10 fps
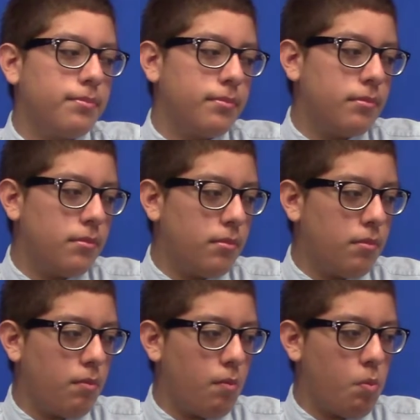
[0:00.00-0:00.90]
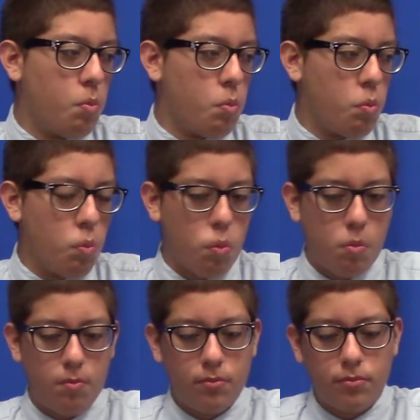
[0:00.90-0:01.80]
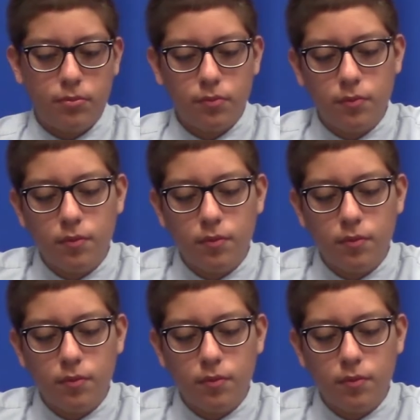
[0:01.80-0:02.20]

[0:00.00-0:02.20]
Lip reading: Nobody speaks.